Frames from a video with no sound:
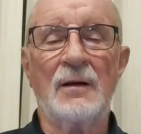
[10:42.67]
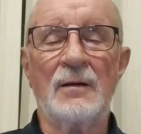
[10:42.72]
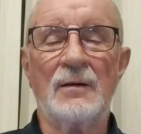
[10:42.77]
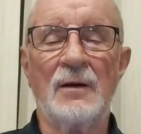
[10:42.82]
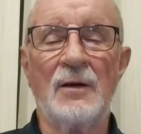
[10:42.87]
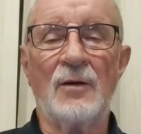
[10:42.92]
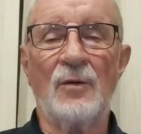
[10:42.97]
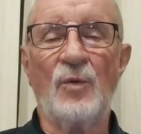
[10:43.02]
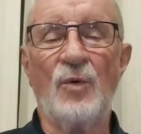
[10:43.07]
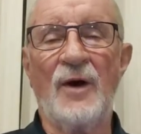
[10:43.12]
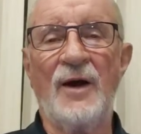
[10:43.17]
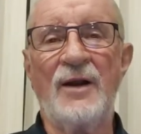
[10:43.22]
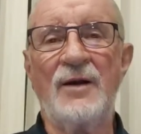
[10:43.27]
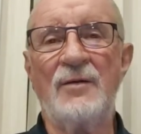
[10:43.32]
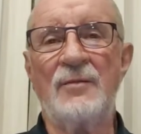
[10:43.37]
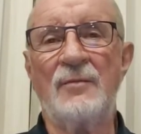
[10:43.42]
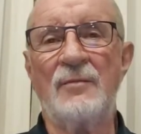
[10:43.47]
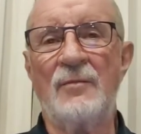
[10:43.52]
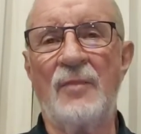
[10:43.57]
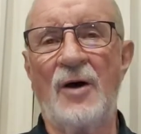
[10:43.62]
Now,
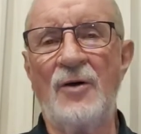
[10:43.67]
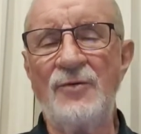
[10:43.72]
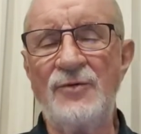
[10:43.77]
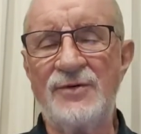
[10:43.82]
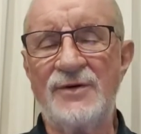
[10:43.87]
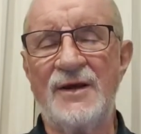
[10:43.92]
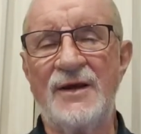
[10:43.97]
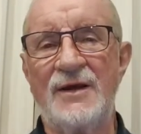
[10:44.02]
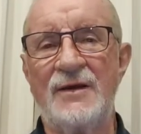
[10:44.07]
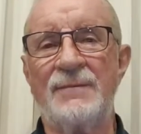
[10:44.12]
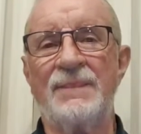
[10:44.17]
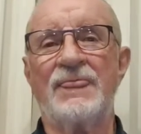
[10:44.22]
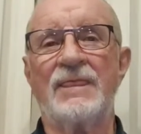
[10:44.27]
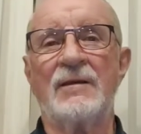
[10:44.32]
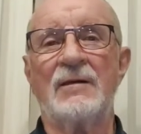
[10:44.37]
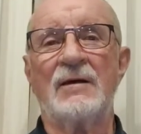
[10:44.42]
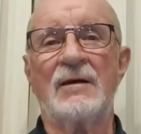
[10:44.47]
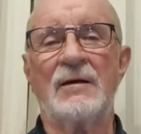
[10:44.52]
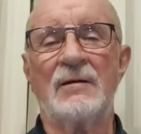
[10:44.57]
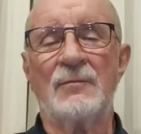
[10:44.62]
when
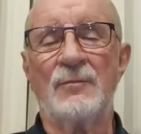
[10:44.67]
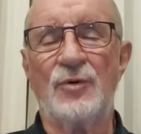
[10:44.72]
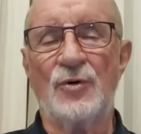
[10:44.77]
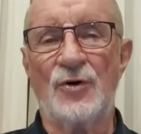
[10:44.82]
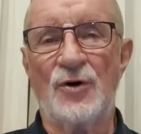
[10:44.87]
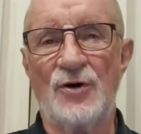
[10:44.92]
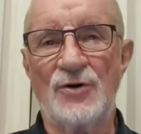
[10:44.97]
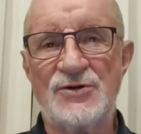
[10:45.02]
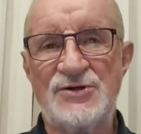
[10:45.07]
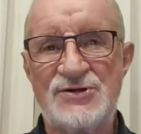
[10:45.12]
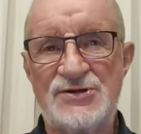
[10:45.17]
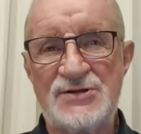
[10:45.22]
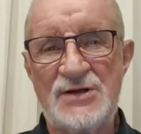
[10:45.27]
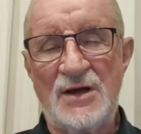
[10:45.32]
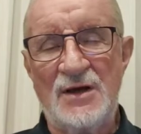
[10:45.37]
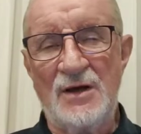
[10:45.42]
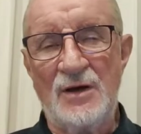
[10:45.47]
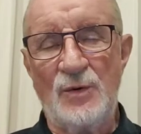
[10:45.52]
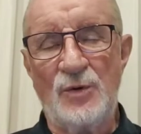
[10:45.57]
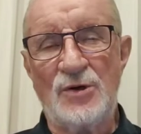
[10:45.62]
mounting boards
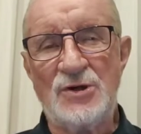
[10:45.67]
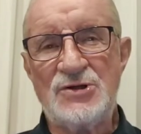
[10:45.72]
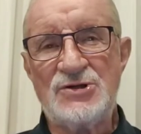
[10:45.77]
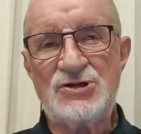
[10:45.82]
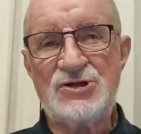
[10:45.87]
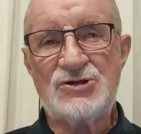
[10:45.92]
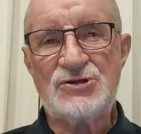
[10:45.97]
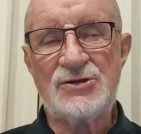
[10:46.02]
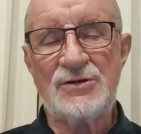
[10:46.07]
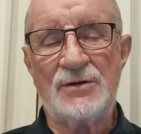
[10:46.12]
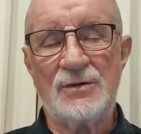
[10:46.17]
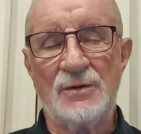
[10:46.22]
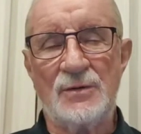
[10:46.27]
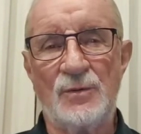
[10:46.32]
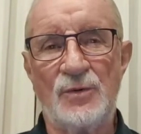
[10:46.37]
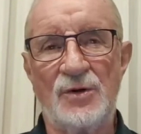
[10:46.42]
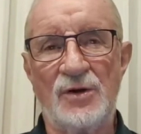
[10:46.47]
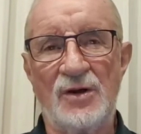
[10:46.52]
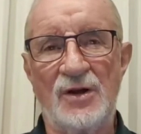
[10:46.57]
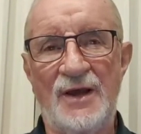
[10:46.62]
which
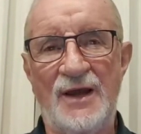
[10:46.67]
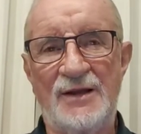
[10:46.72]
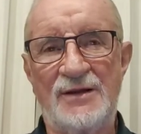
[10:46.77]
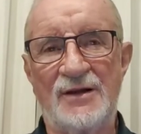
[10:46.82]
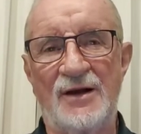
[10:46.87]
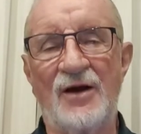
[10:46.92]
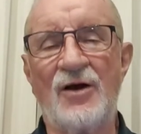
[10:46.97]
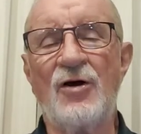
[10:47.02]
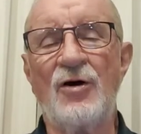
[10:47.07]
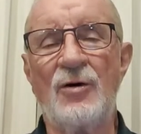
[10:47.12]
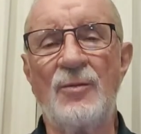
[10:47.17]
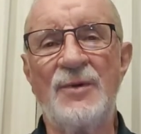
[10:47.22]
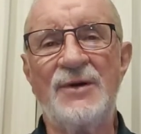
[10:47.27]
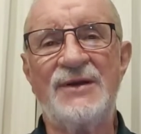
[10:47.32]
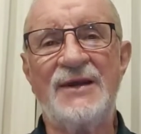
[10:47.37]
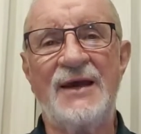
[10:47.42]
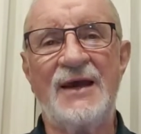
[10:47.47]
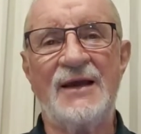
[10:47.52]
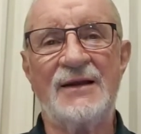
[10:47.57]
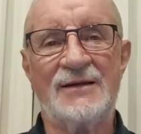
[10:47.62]
would later
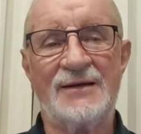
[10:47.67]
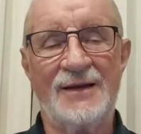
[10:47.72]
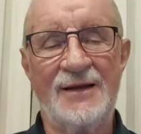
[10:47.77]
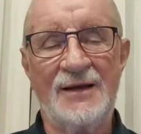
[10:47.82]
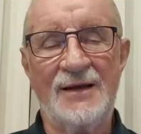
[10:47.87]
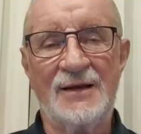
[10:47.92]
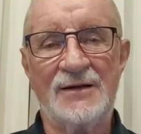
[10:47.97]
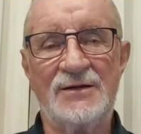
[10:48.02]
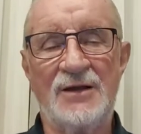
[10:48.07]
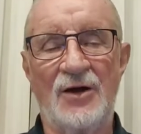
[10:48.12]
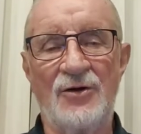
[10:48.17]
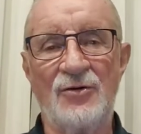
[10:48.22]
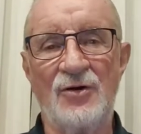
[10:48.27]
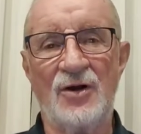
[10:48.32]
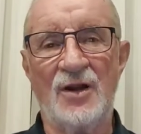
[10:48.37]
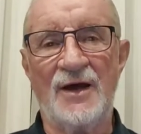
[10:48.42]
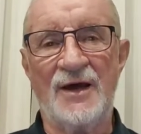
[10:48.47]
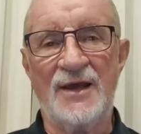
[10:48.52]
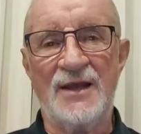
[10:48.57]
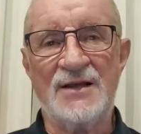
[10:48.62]
accommodate
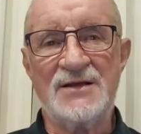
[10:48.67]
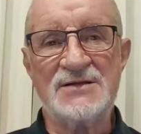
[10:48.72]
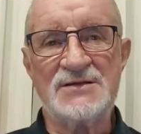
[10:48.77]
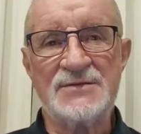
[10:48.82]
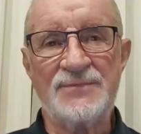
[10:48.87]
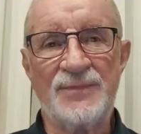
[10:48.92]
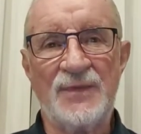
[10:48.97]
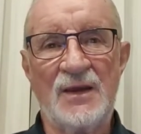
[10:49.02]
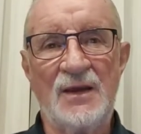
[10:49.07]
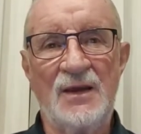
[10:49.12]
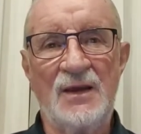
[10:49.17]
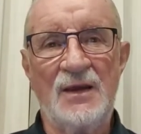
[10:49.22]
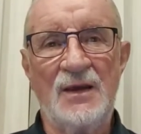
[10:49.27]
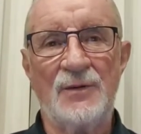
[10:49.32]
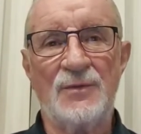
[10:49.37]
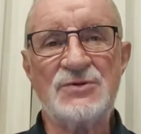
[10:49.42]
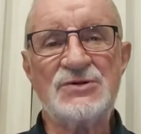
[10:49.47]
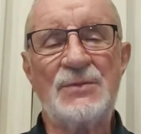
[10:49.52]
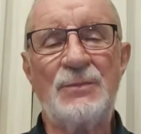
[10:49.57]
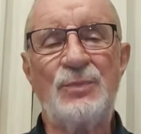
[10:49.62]
downlights,
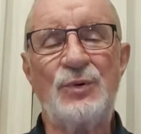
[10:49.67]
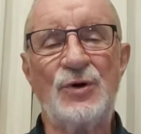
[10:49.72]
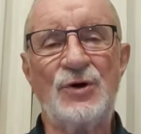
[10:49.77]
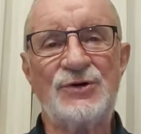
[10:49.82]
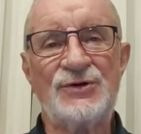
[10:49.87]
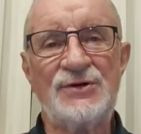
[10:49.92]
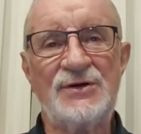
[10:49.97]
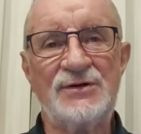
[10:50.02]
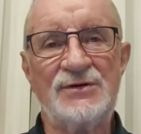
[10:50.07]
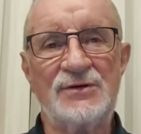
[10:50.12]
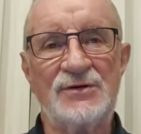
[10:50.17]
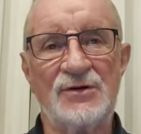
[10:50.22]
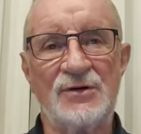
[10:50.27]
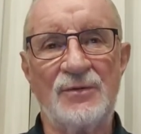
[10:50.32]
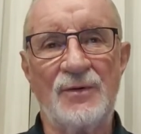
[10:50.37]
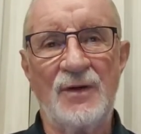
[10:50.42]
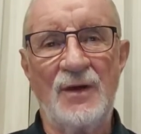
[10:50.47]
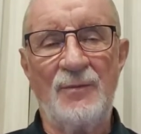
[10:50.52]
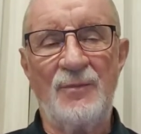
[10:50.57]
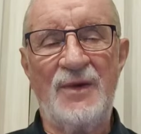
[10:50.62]
it was important to
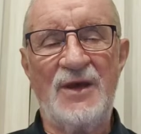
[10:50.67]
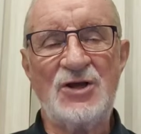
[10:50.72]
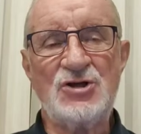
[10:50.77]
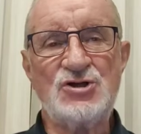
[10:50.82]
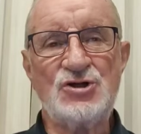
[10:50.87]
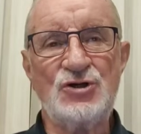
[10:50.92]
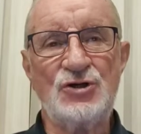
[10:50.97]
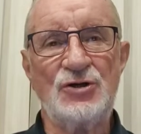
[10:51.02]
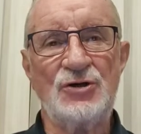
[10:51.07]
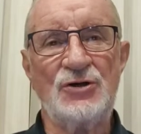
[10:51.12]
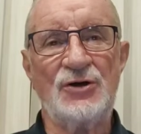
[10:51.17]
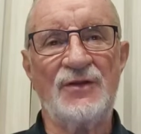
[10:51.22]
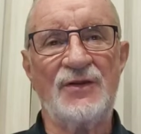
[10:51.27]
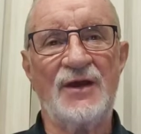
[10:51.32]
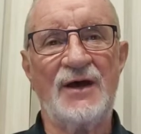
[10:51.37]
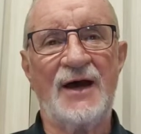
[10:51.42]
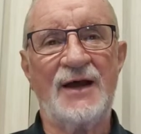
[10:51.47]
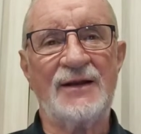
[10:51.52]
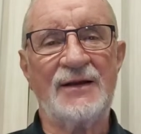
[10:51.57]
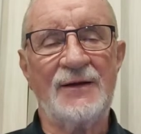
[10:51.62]
make sure
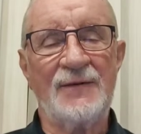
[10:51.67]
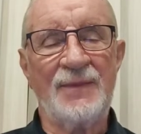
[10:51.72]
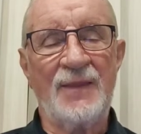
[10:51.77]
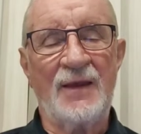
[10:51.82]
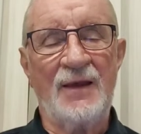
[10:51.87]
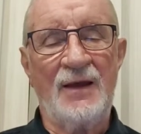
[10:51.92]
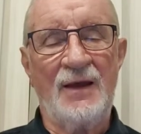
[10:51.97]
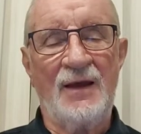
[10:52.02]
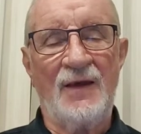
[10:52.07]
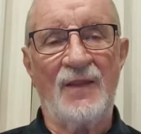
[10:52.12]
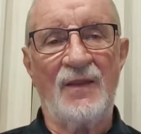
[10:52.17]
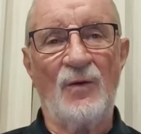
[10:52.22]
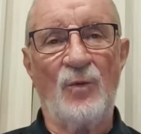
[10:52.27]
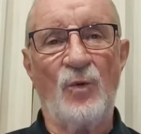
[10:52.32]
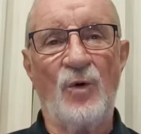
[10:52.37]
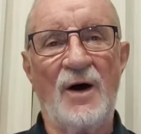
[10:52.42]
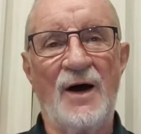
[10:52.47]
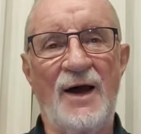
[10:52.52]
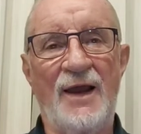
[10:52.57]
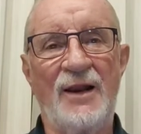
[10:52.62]
that the
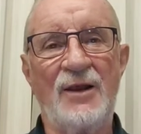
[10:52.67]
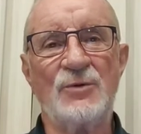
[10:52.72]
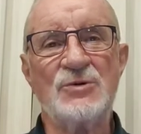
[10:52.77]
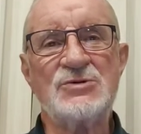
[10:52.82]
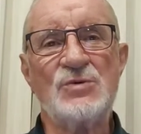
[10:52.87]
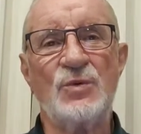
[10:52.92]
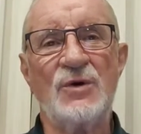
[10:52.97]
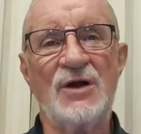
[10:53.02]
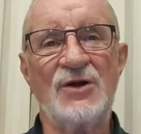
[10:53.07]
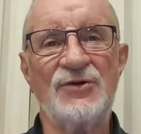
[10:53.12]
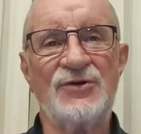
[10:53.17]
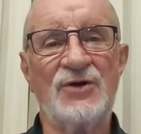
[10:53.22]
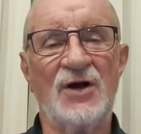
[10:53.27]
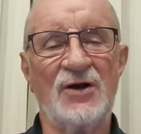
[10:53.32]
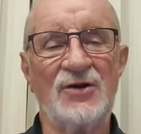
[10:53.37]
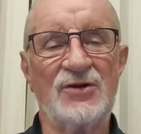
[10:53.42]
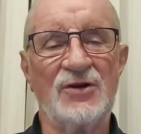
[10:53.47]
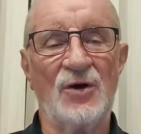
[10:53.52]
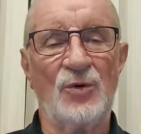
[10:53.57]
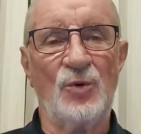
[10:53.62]
wiring was well
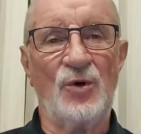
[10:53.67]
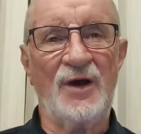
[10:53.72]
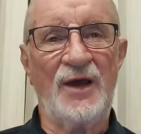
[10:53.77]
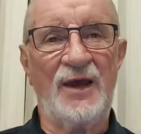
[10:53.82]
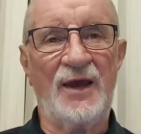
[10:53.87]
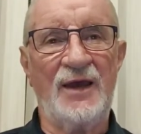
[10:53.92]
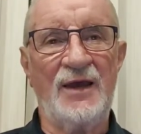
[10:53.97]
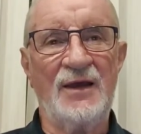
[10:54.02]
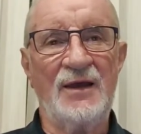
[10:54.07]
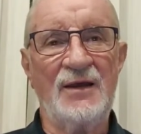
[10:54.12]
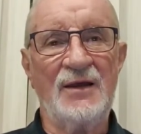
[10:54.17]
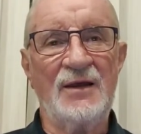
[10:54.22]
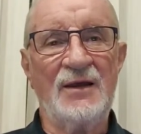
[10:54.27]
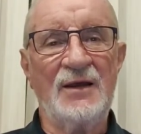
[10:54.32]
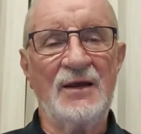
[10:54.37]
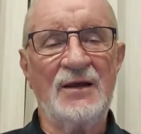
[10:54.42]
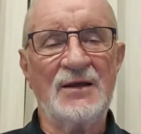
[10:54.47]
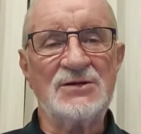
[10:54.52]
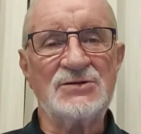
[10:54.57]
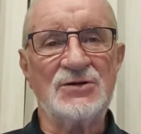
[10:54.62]
tucked away
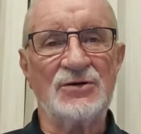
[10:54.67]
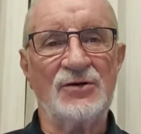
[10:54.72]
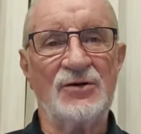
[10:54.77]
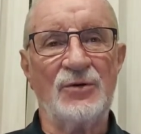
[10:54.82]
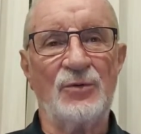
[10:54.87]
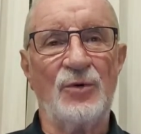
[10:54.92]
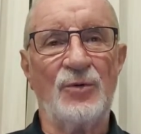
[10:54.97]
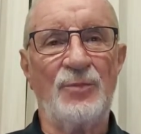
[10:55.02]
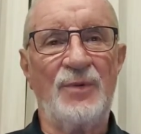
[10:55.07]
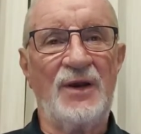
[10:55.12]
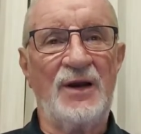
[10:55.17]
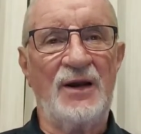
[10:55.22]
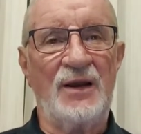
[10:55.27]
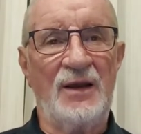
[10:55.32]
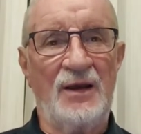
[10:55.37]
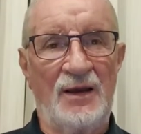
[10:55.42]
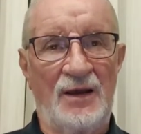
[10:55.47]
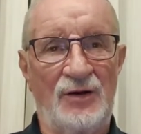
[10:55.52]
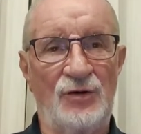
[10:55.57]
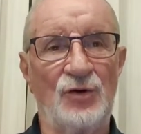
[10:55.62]
so that there would be
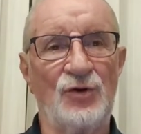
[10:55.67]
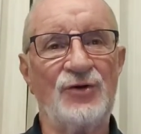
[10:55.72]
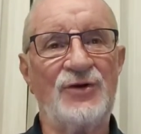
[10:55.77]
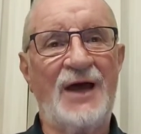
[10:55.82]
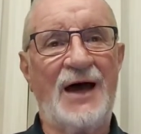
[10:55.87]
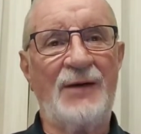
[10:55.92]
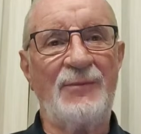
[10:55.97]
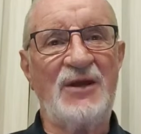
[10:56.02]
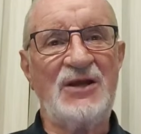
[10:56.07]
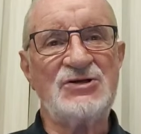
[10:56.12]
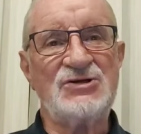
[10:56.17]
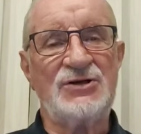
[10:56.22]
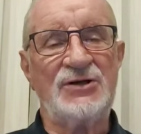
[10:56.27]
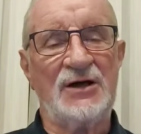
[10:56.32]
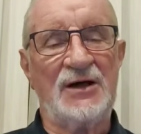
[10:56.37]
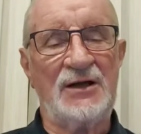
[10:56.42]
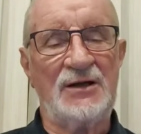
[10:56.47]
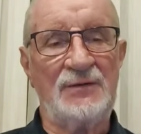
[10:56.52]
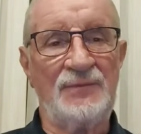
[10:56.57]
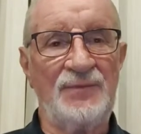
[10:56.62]
no damage
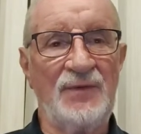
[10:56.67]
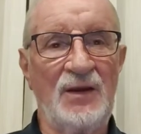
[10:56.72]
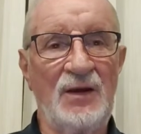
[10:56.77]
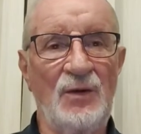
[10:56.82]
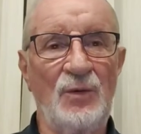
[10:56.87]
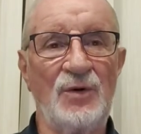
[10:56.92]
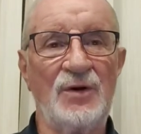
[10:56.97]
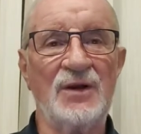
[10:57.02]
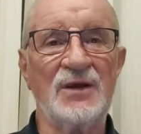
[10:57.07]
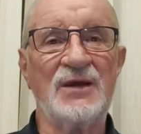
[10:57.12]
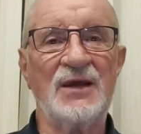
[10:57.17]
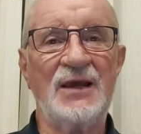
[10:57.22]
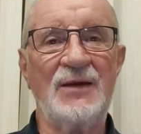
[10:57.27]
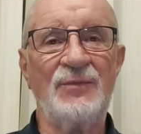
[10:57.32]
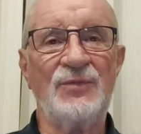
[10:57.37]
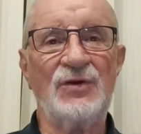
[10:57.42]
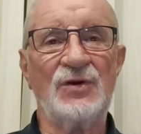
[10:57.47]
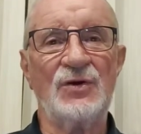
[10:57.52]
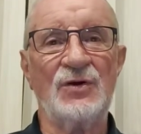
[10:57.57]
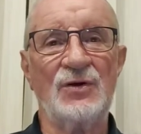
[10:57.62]
done when it
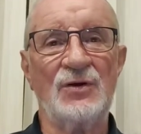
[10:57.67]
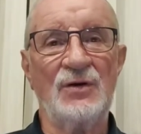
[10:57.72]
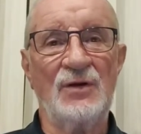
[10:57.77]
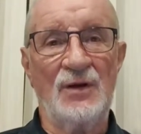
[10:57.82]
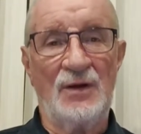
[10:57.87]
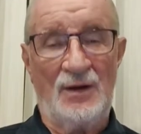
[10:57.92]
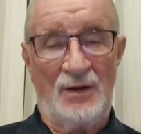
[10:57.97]
came to